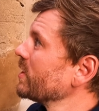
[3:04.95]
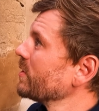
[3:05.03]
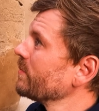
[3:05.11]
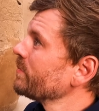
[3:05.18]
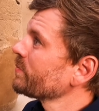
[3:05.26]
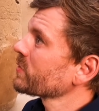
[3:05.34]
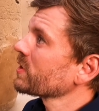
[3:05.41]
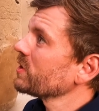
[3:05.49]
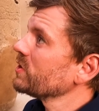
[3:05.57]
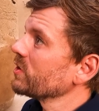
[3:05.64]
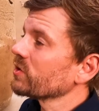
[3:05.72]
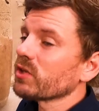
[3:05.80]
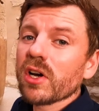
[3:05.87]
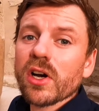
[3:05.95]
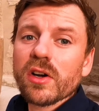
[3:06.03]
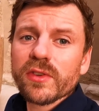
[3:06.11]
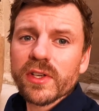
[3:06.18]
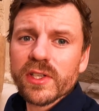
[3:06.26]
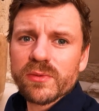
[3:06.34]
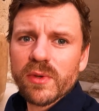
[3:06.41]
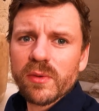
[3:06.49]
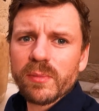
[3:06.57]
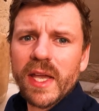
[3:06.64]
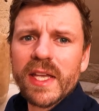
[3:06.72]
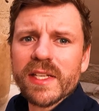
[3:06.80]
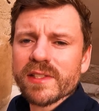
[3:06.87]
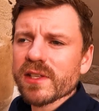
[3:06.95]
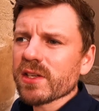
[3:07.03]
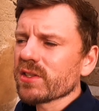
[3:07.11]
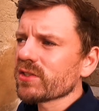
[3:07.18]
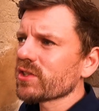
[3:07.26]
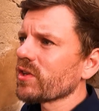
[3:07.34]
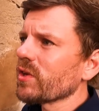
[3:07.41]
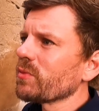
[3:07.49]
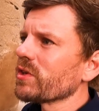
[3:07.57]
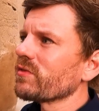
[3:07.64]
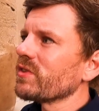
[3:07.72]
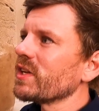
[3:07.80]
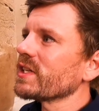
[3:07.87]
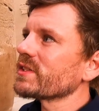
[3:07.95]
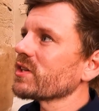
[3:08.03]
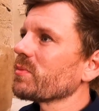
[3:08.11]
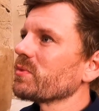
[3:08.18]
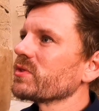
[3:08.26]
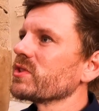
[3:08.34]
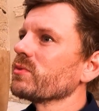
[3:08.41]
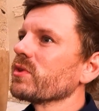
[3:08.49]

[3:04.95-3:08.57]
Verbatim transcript: um, you know carvings were painted, and so they would have lit up as